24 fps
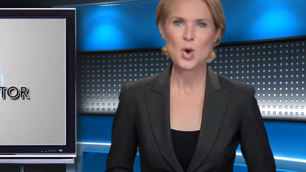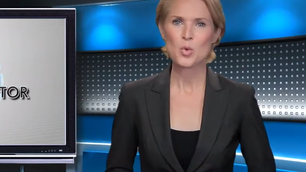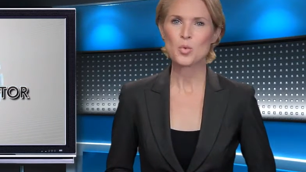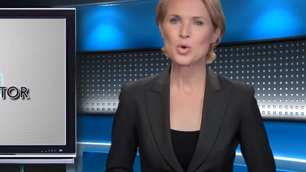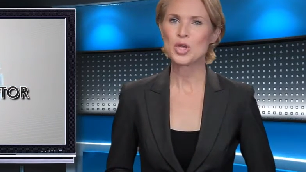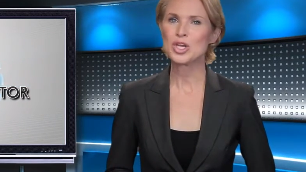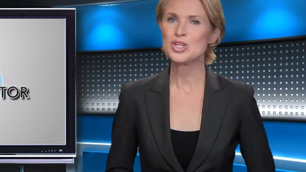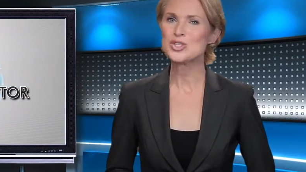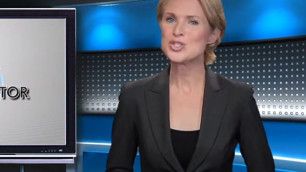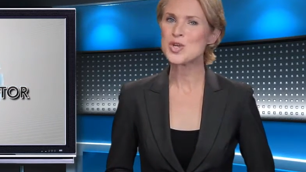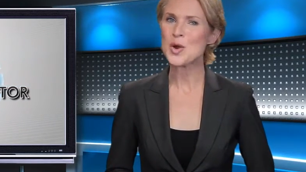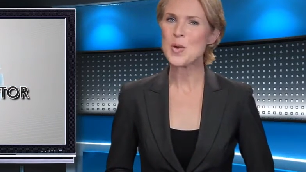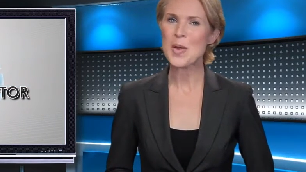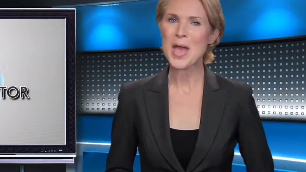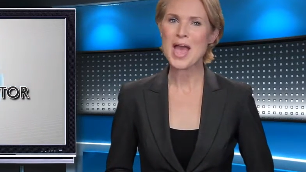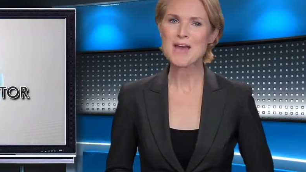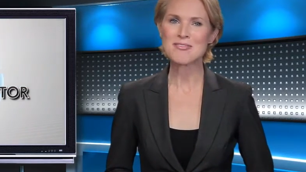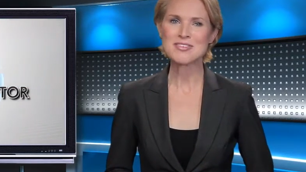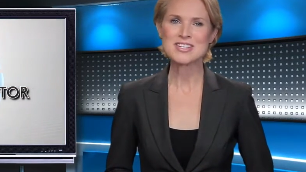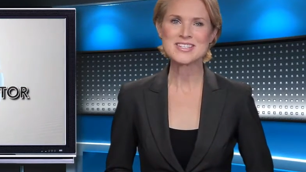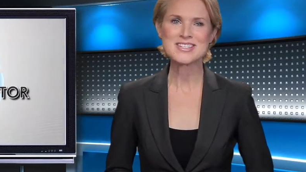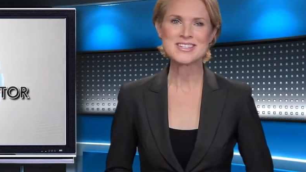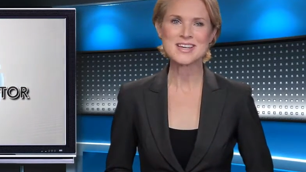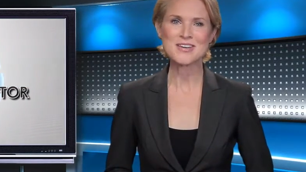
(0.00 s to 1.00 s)
Well, you don't
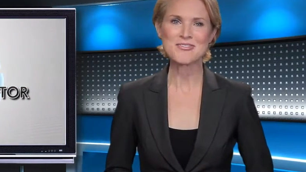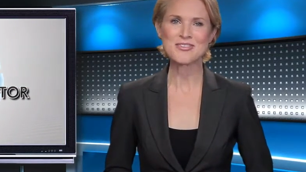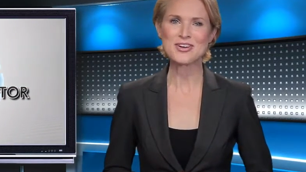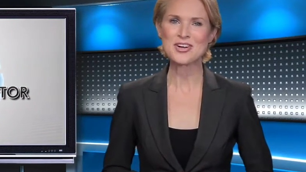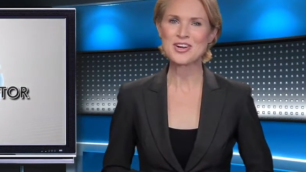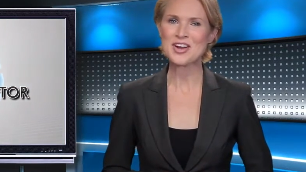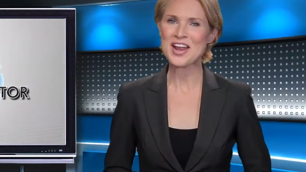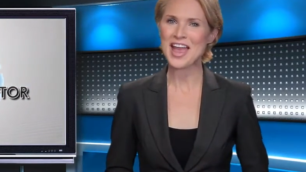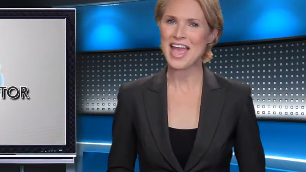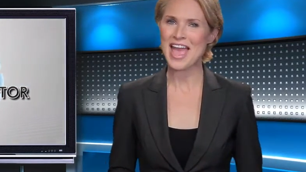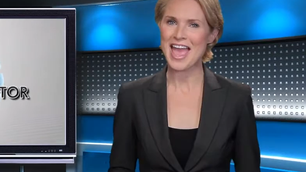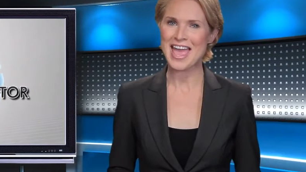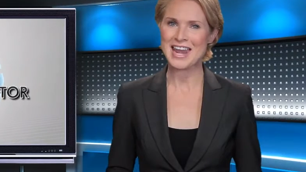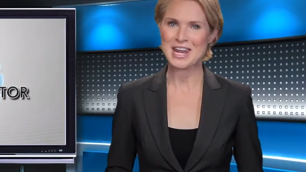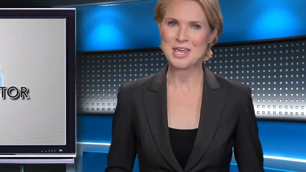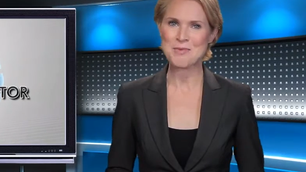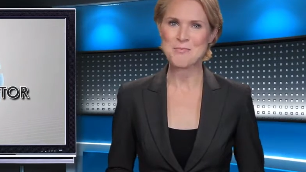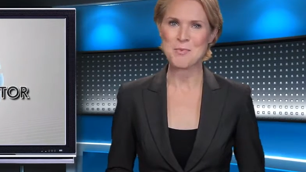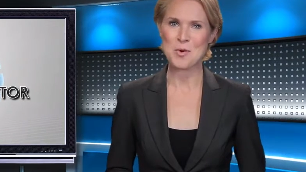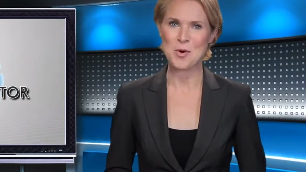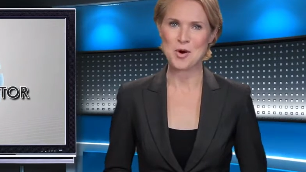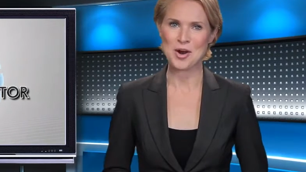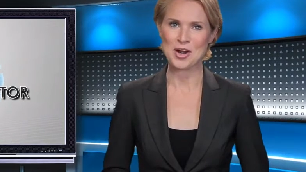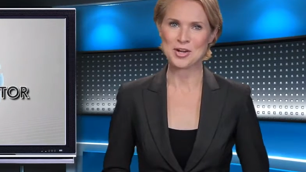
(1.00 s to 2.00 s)
have to suffer
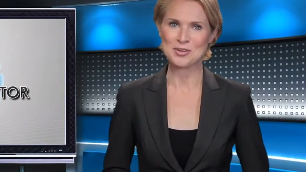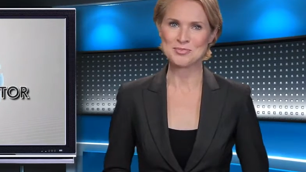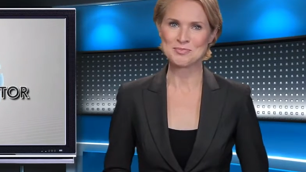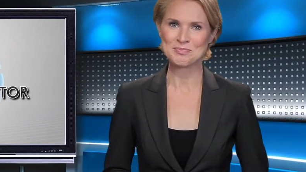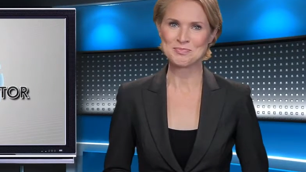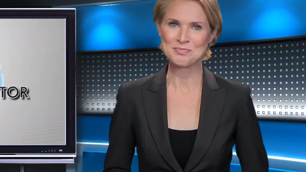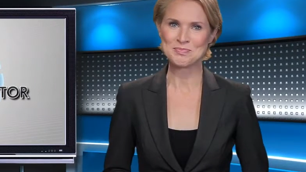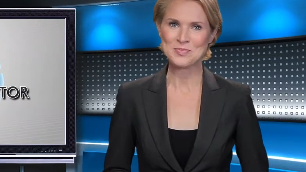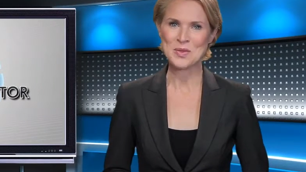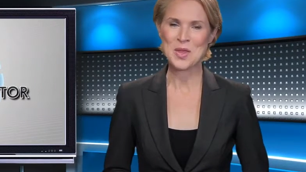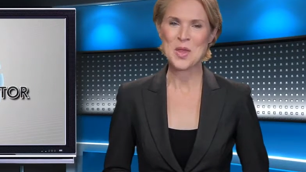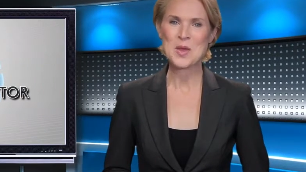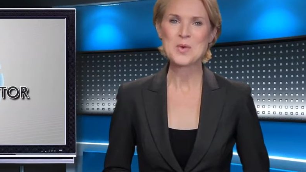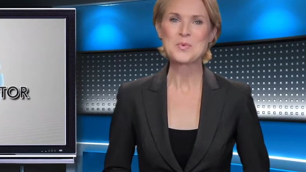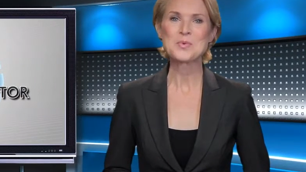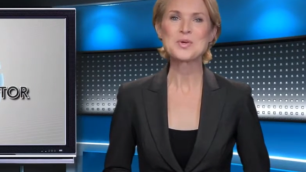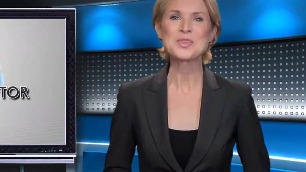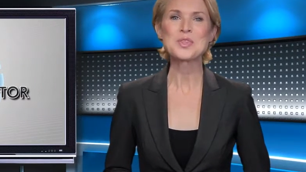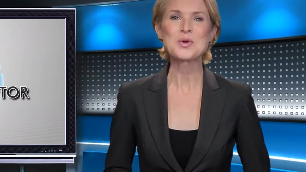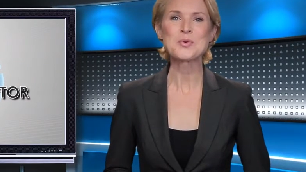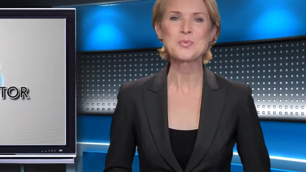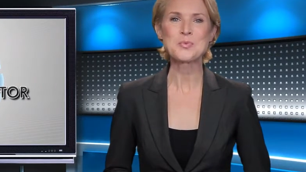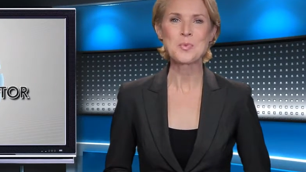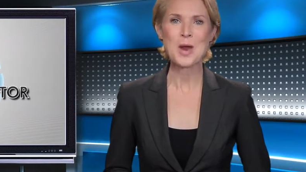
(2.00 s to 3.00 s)
anymore.
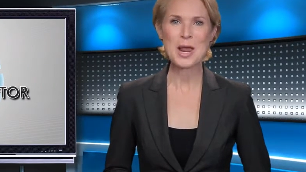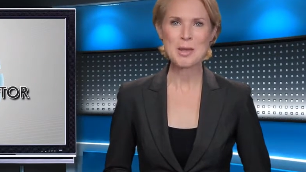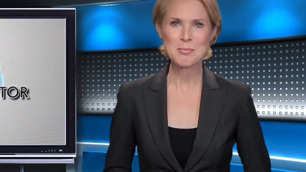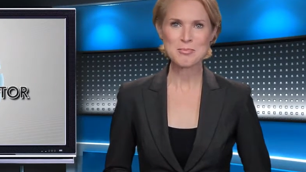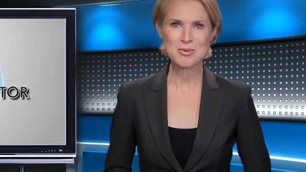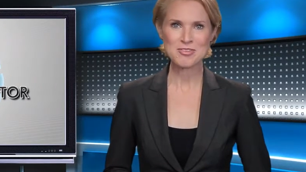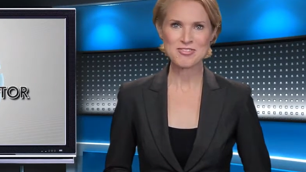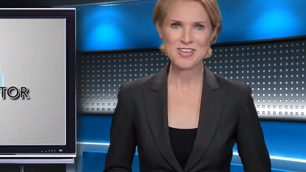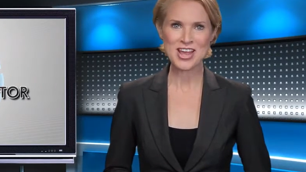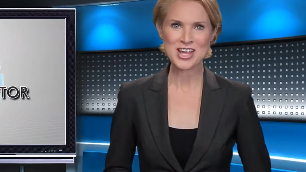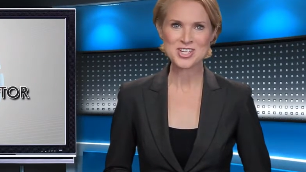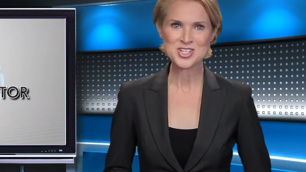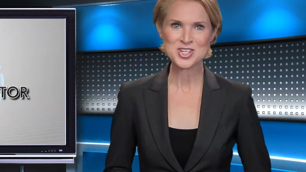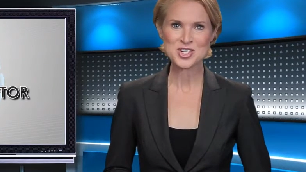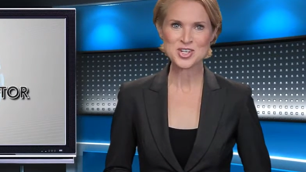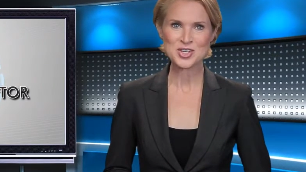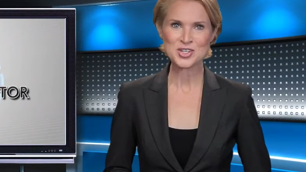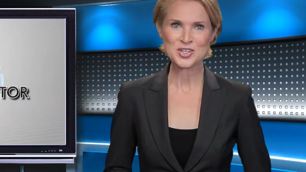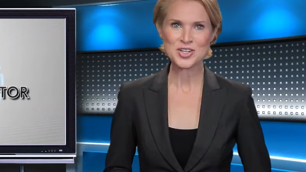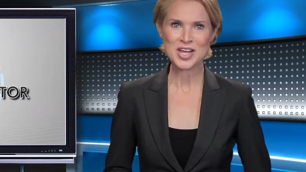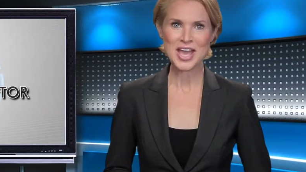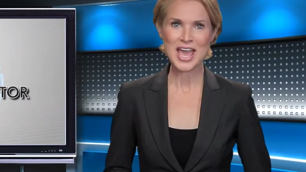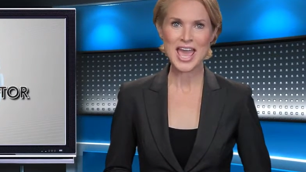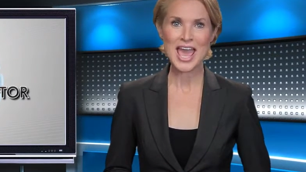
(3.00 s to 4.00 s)
With the right
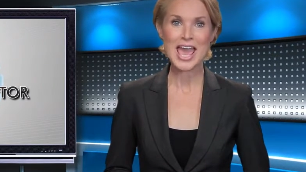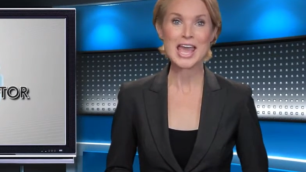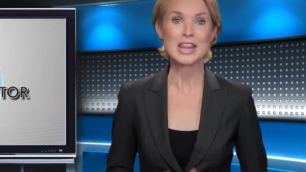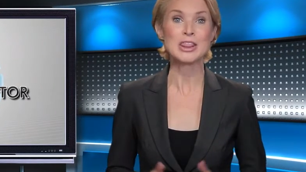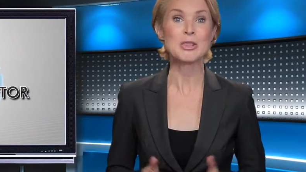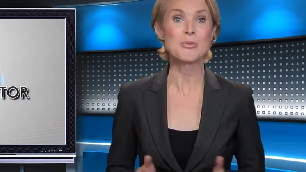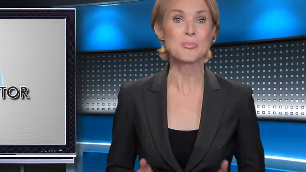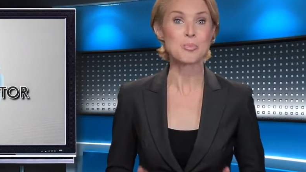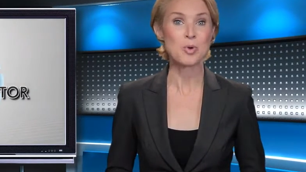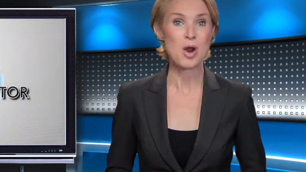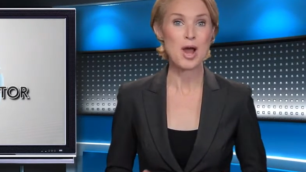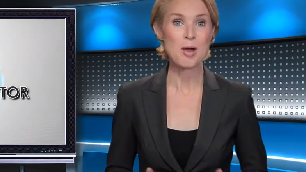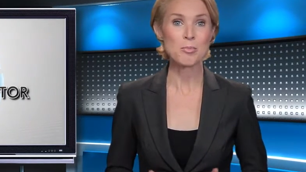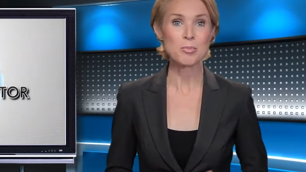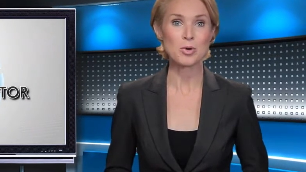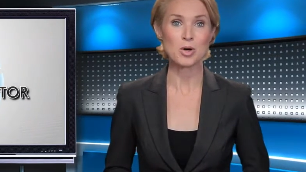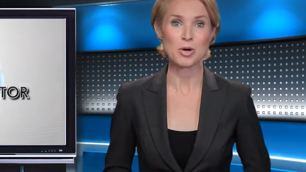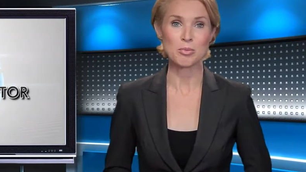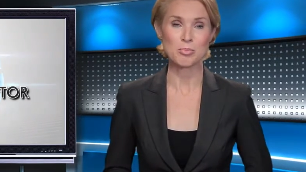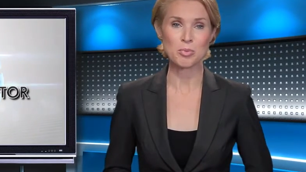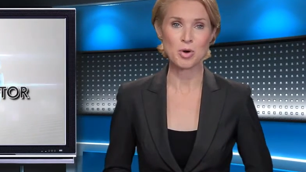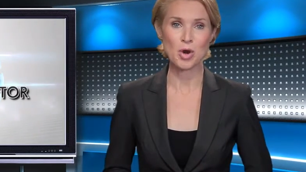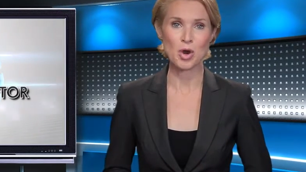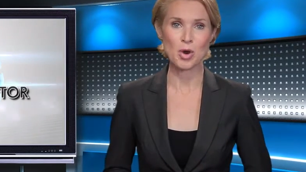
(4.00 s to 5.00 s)
professional and the
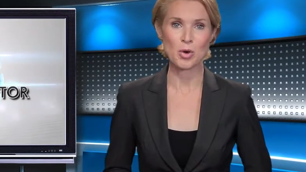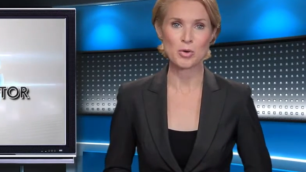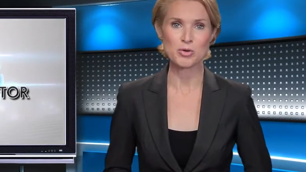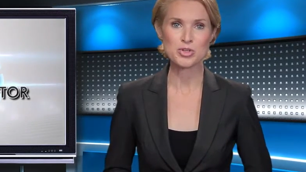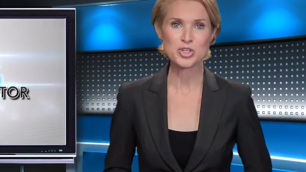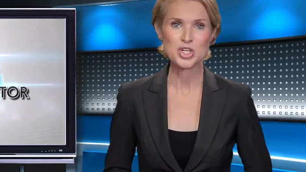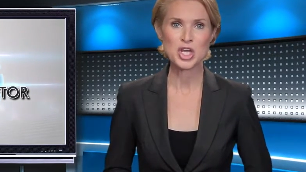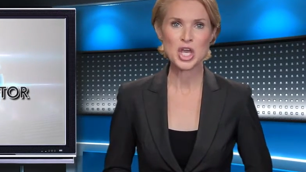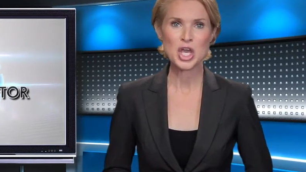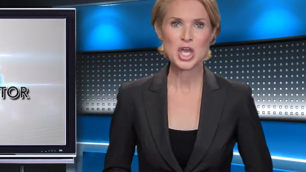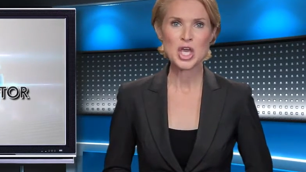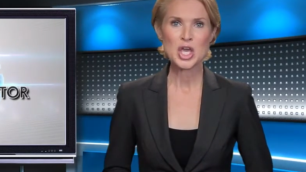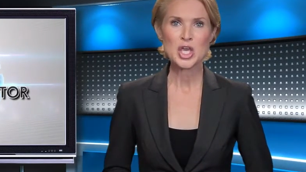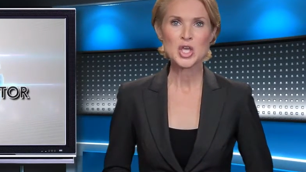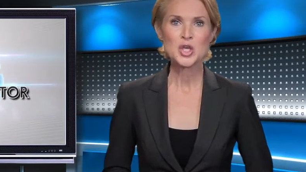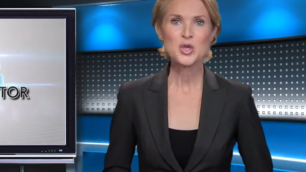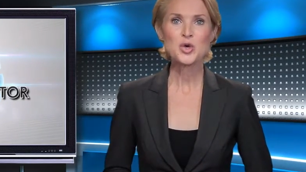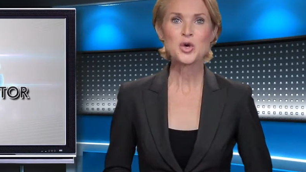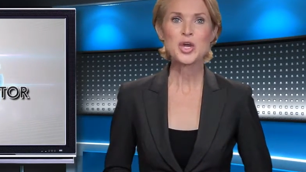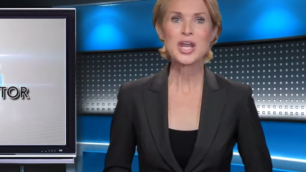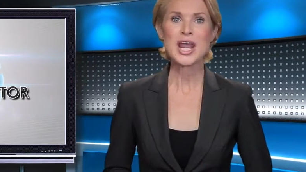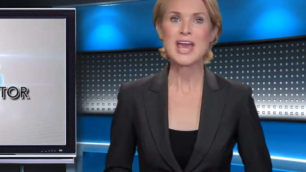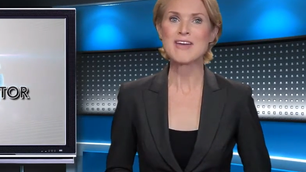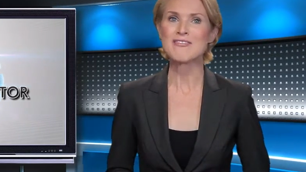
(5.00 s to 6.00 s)
proper approach,
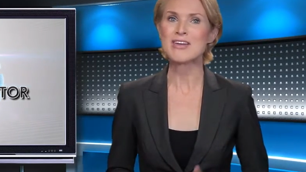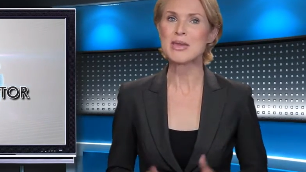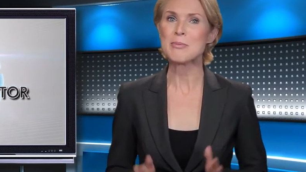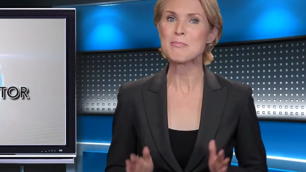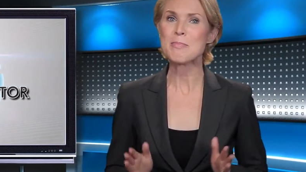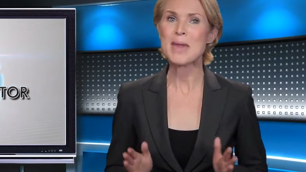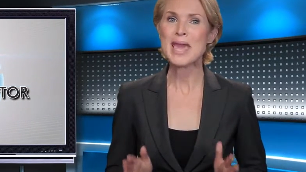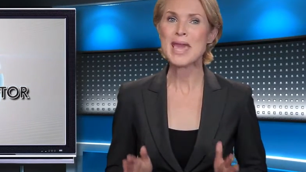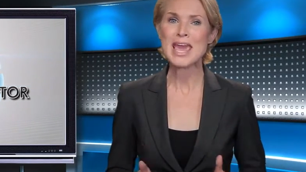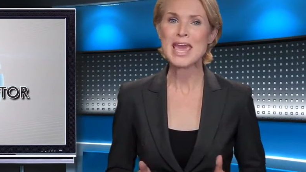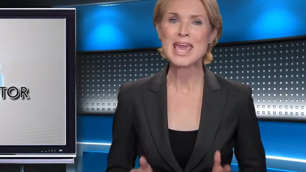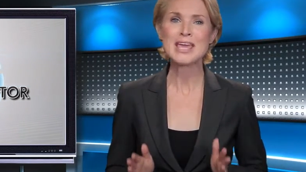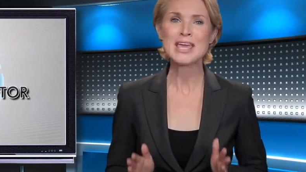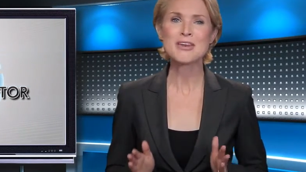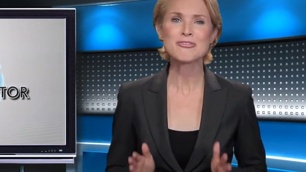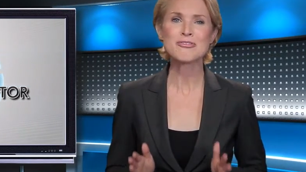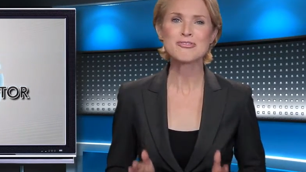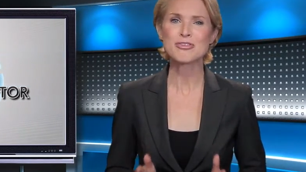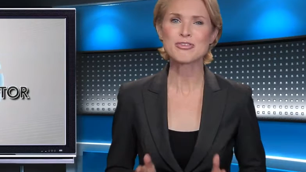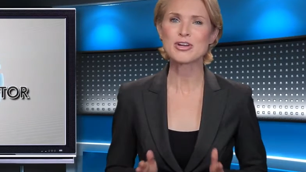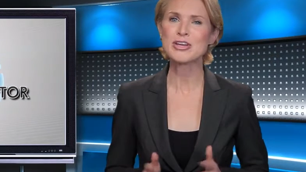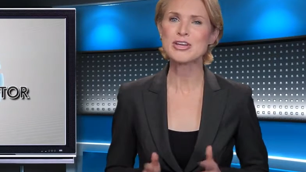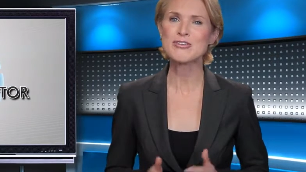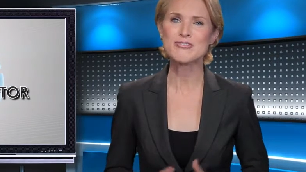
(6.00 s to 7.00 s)
you can have a
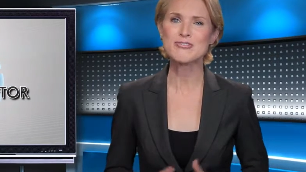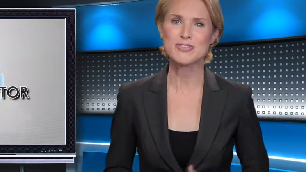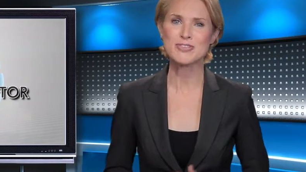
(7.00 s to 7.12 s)
pain-free